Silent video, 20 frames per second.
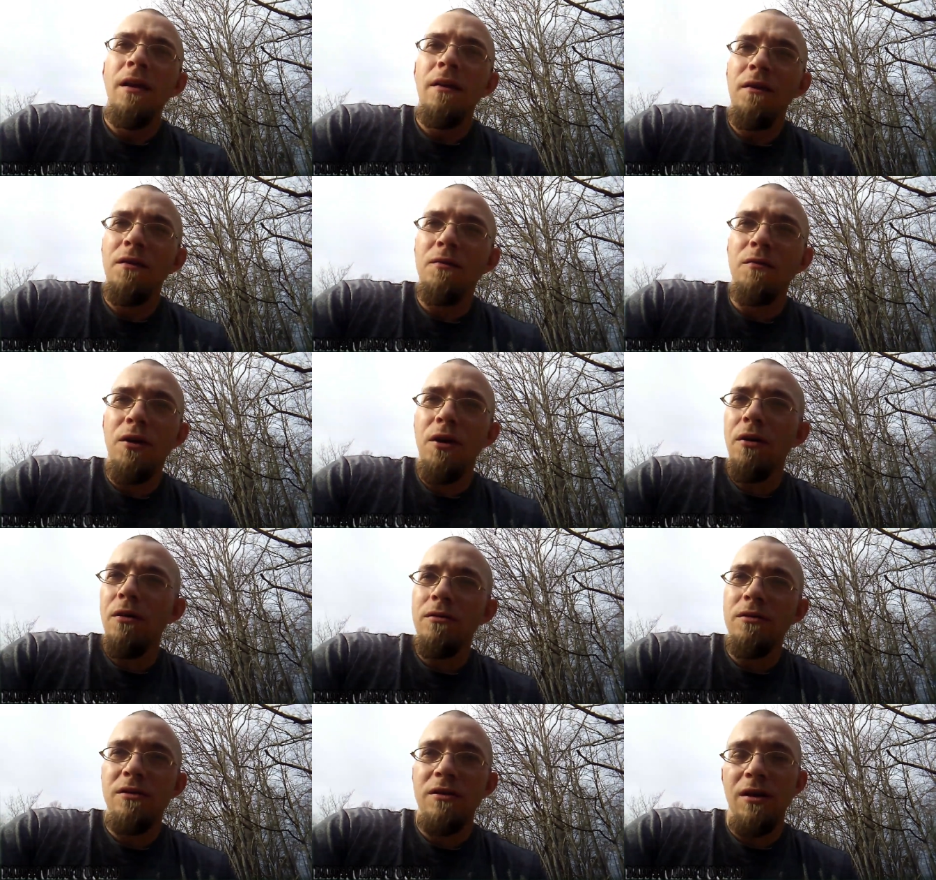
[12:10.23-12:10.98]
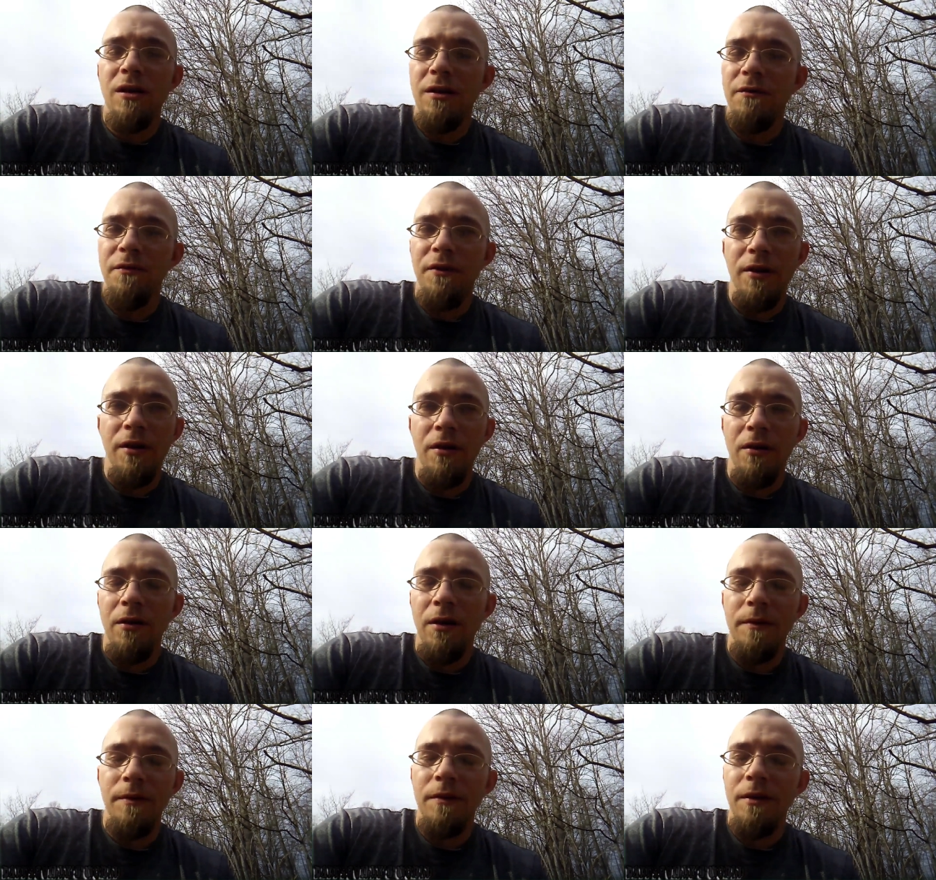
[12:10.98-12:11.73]
the road and stuff, you
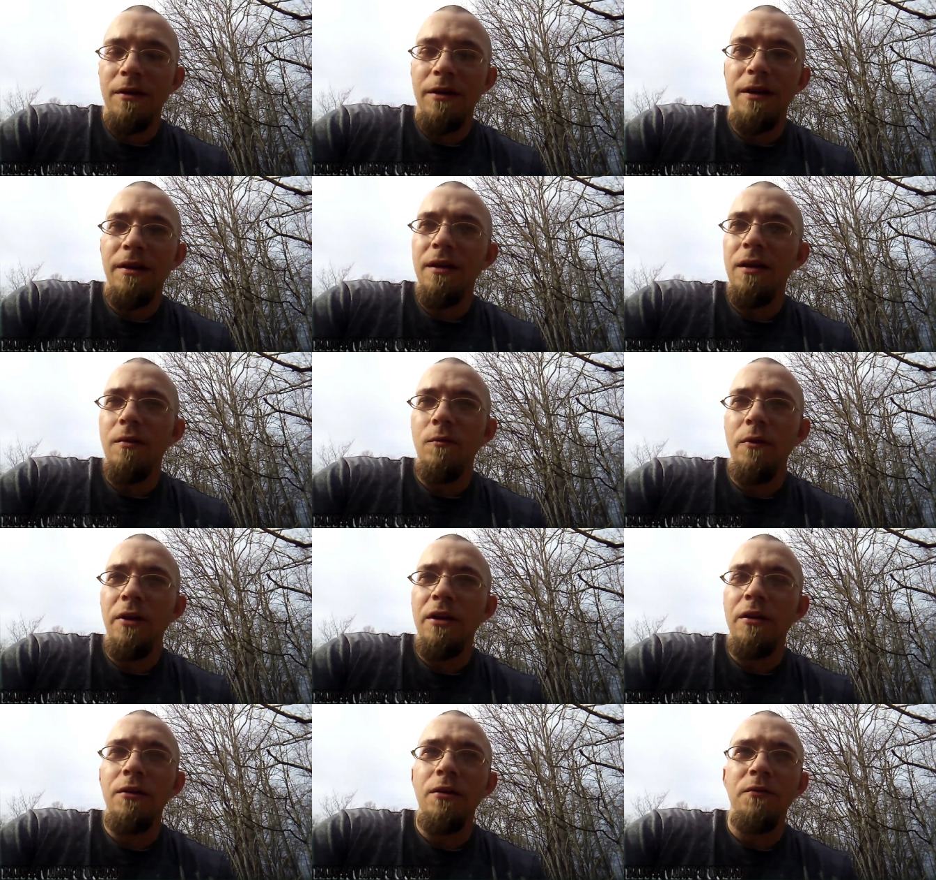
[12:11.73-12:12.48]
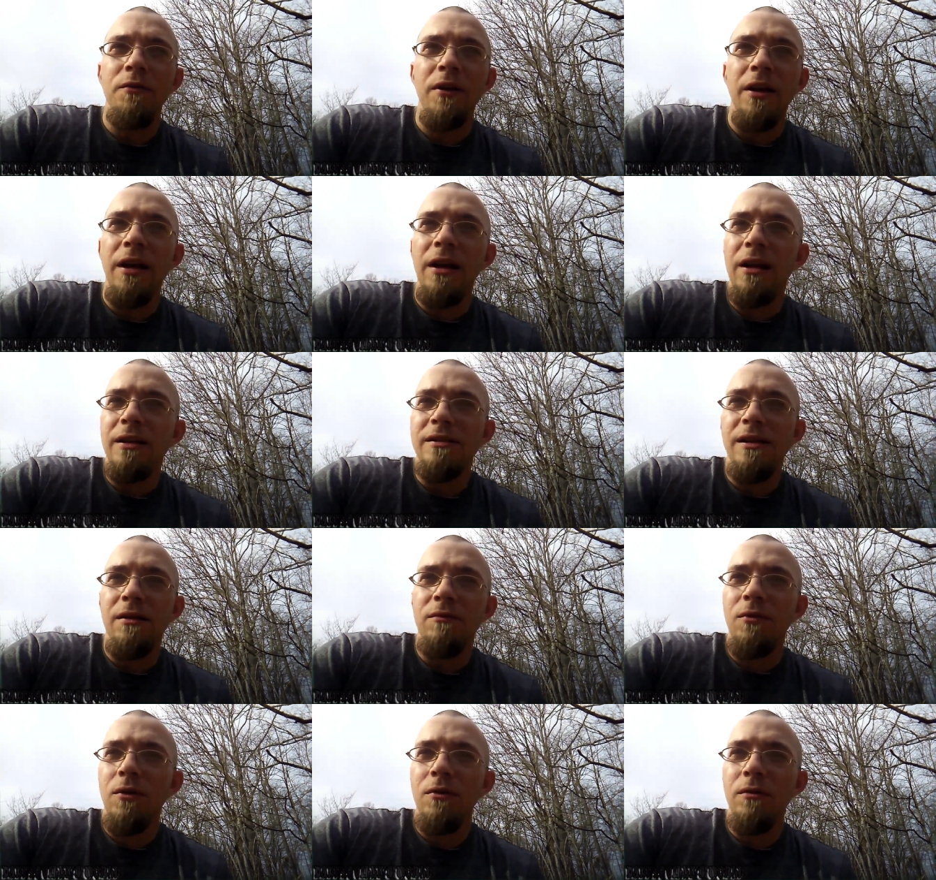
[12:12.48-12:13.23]
know, there ain't nothing we can do for that. Because
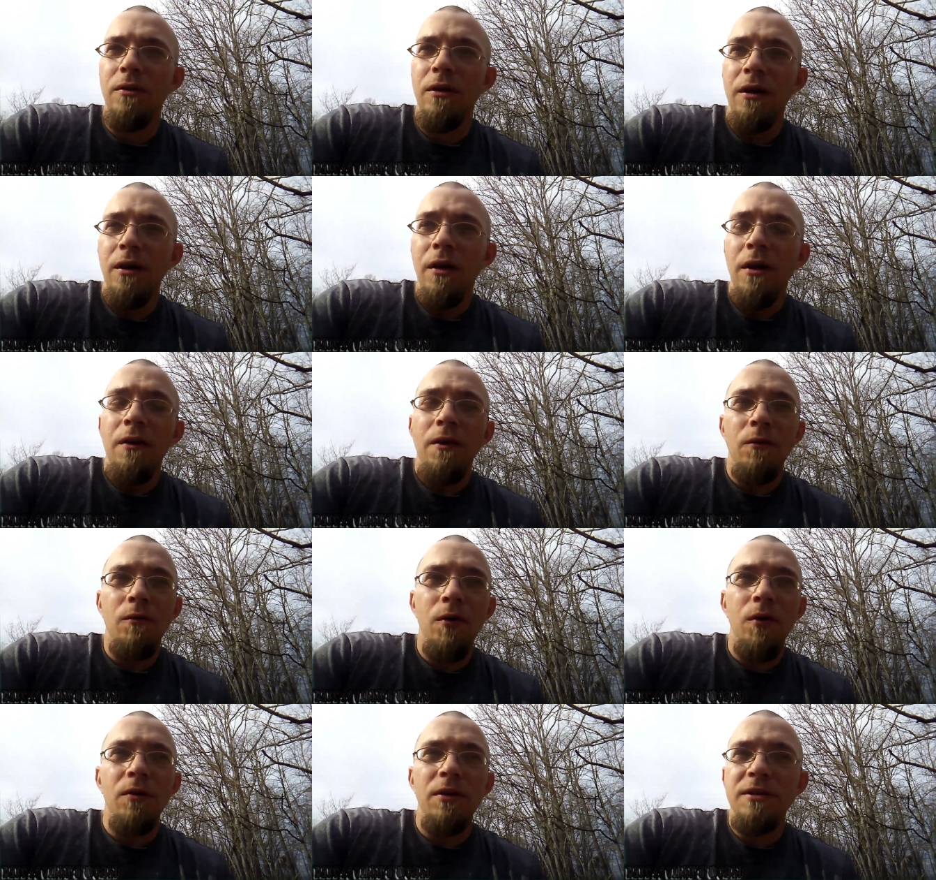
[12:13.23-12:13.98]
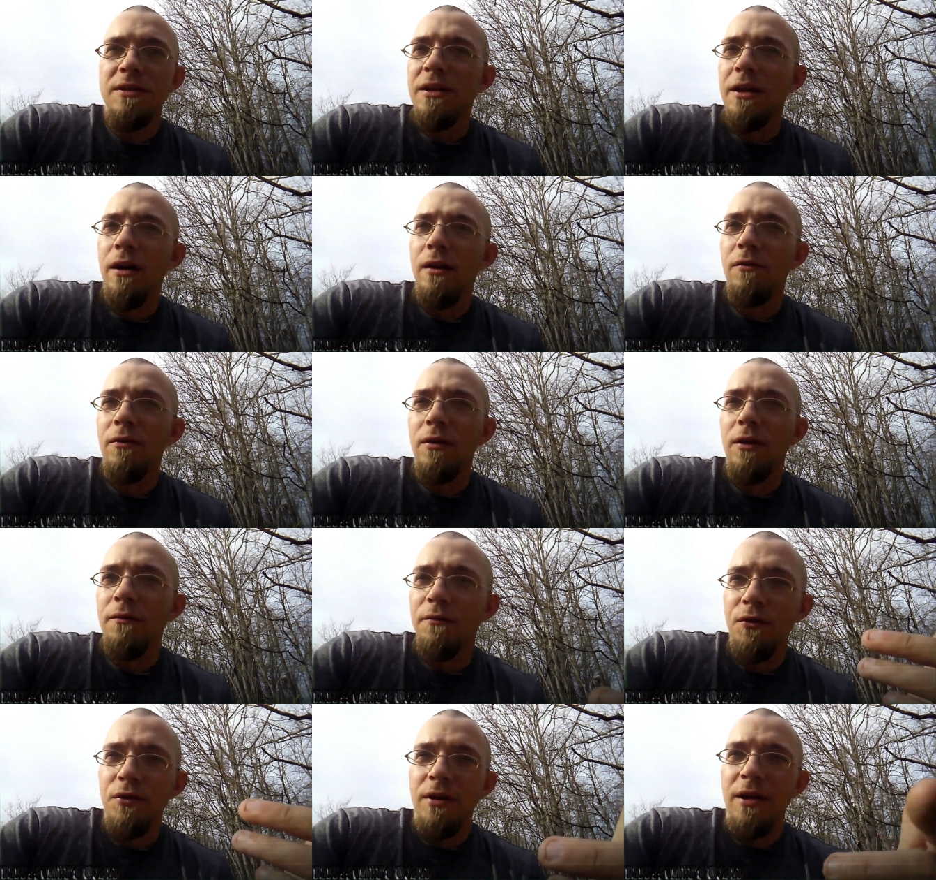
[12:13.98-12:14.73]
that road, the road is covered.
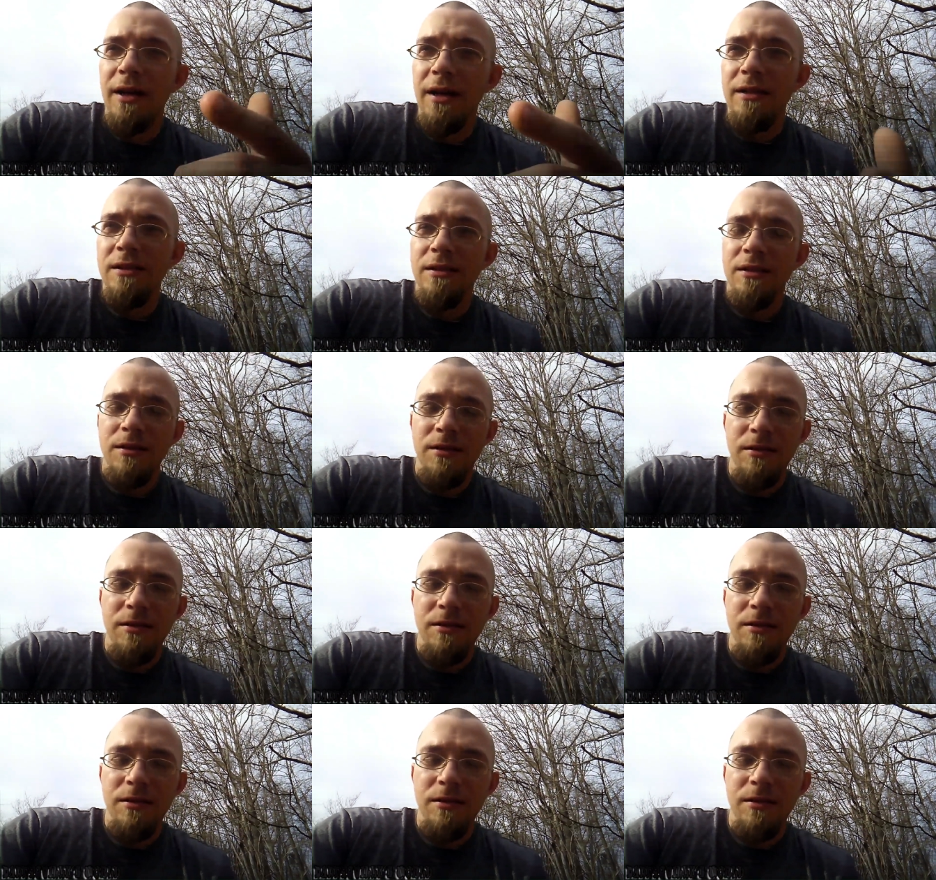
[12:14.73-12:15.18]
If you guys